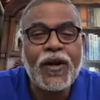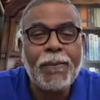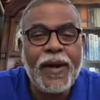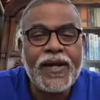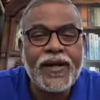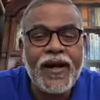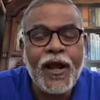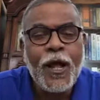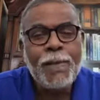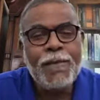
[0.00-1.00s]
Ambedkar
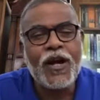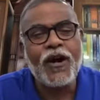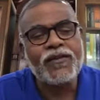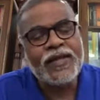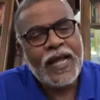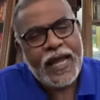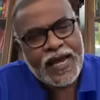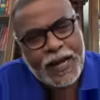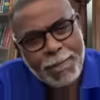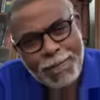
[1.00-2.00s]
because a
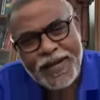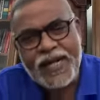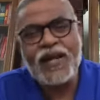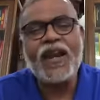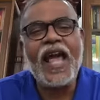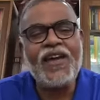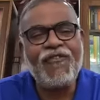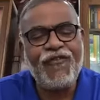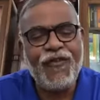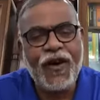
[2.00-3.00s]
complete life
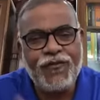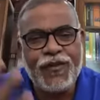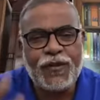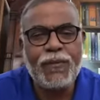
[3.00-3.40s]
of Dr.